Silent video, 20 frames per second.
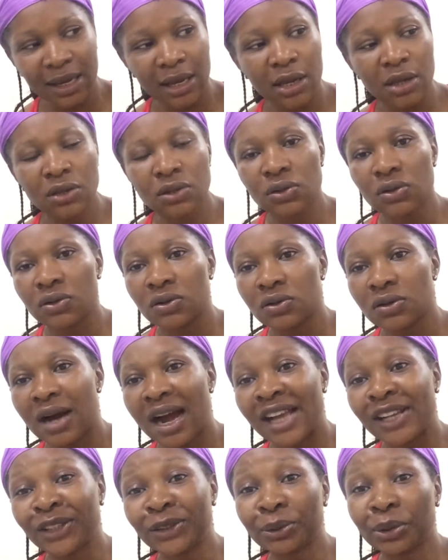so
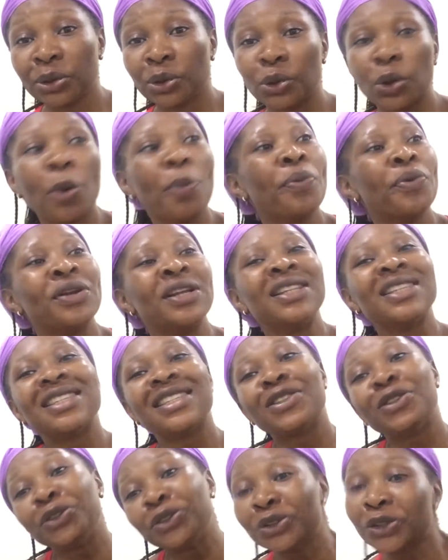I just want to open it
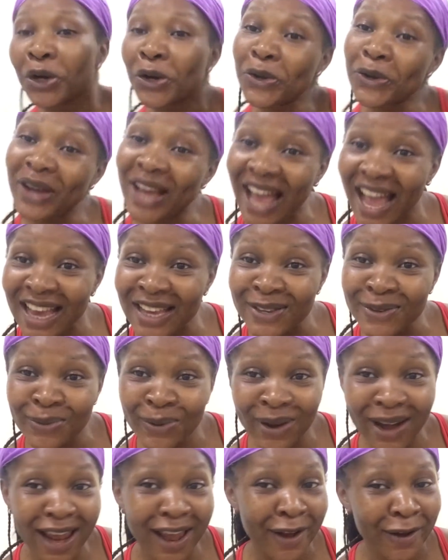to show you guys
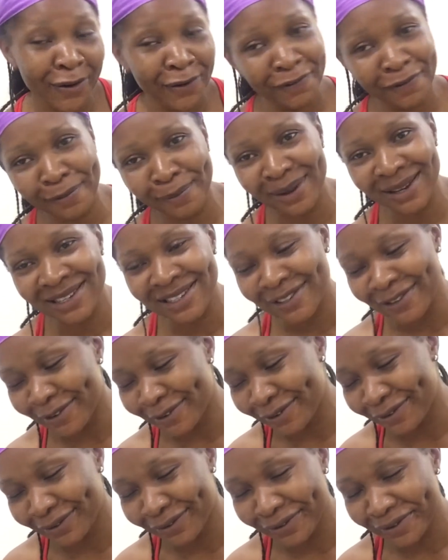what I got for
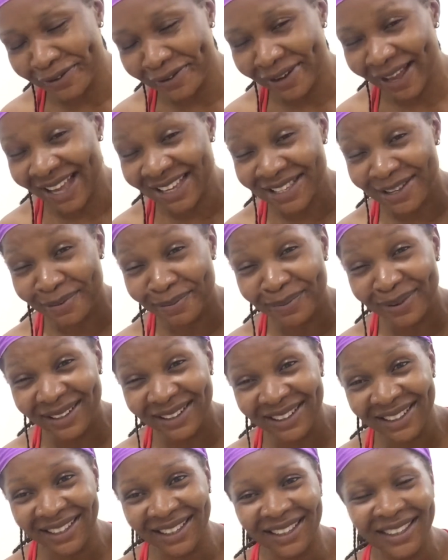myself as a
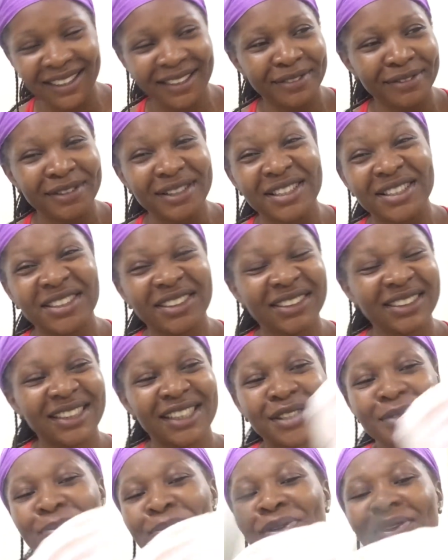birthday gift. It's just
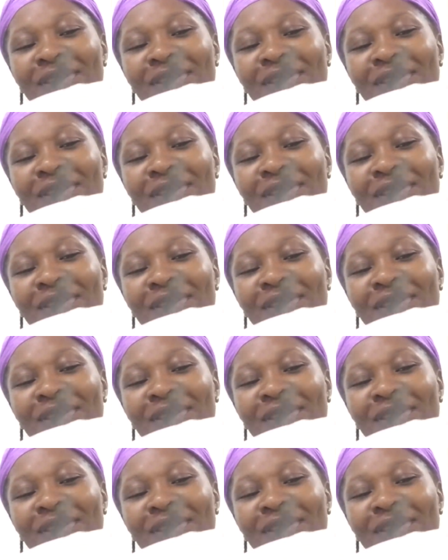a small